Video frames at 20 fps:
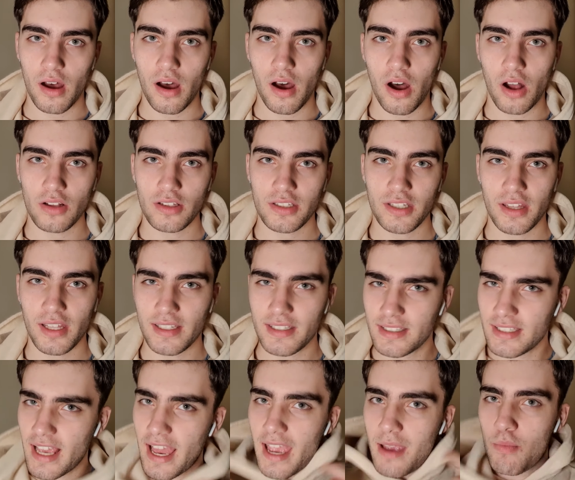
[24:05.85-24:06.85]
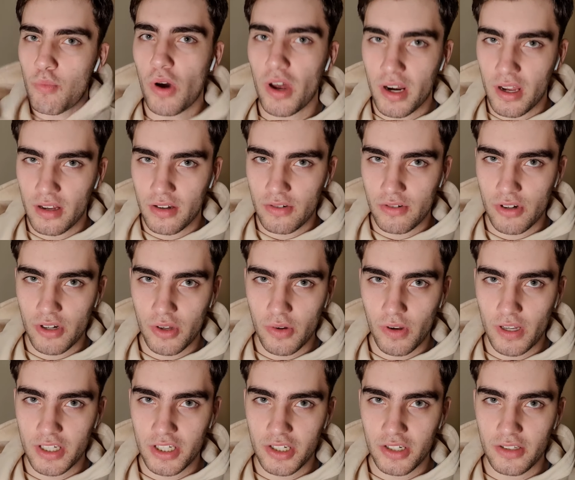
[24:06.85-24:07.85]
answer the same 100
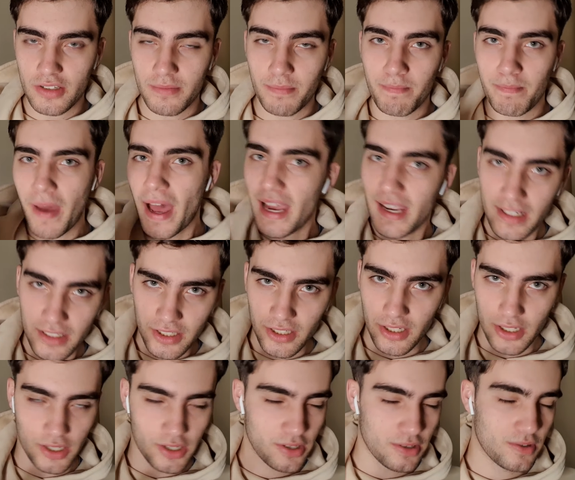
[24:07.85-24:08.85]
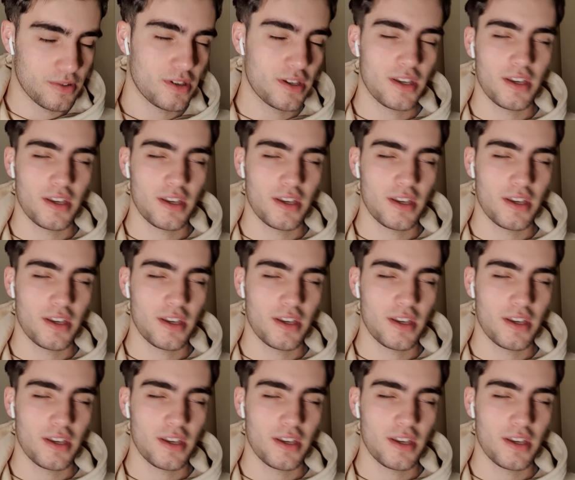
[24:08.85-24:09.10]
questions back to you